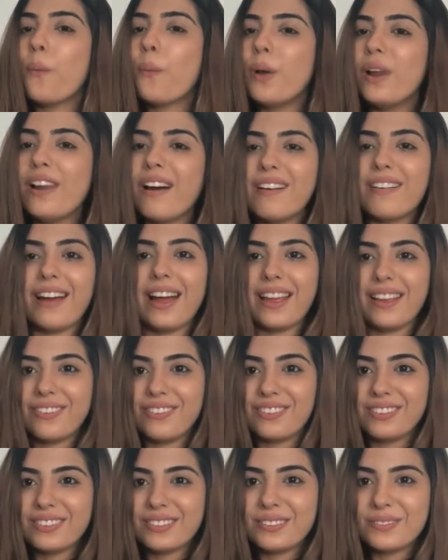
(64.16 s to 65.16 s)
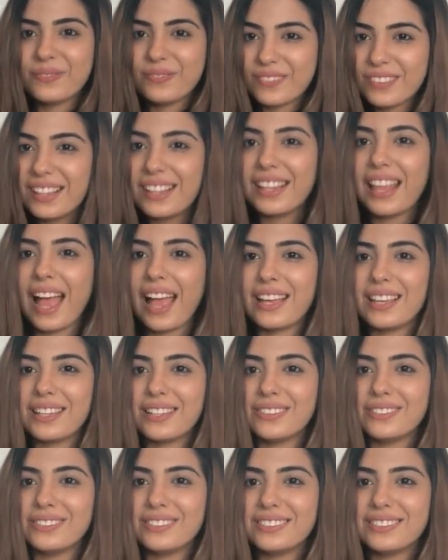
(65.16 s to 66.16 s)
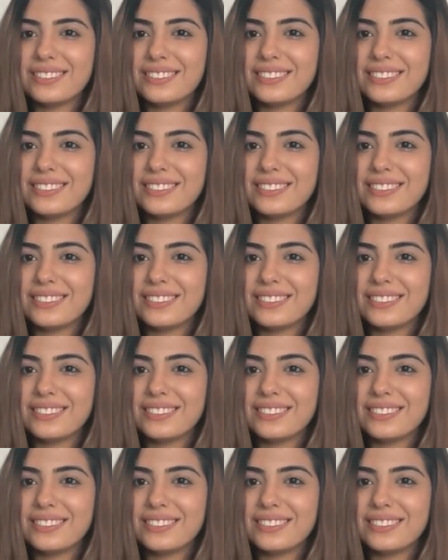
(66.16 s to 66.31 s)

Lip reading: will arrive. Thank you.